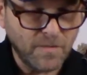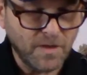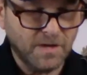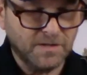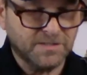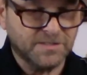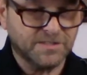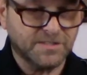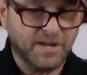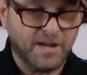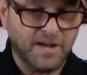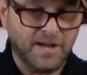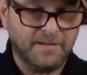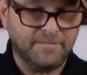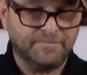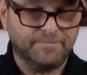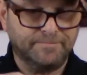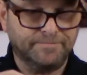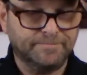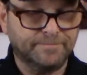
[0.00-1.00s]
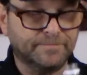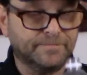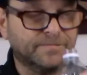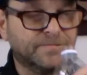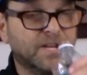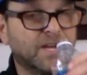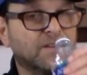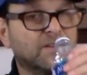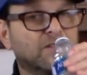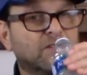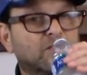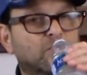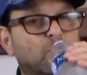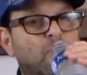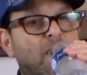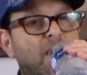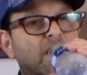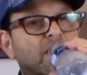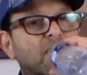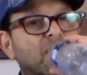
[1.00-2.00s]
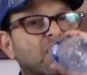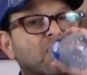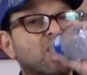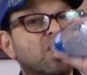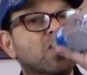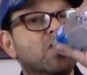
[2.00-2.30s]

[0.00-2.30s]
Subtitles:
Let's take a little water.